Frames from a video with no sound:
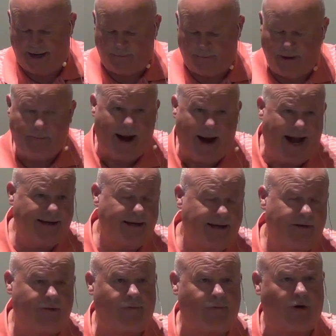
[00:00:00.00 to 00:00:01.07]
And I'm
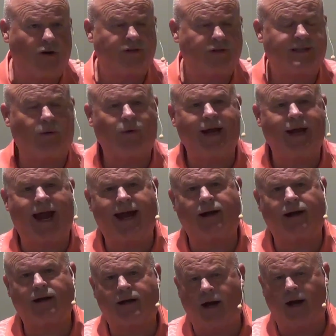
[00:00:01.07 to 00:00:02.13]
reminded of a verse that we
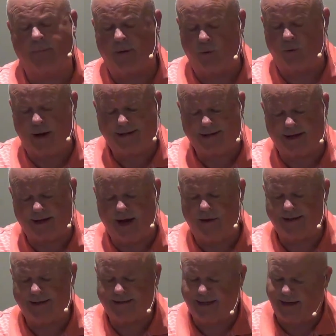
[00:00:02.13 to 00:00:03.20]
had a couple of weeks
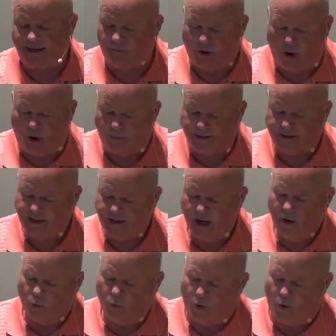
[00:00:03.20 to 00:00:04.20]
ago. It said in Romans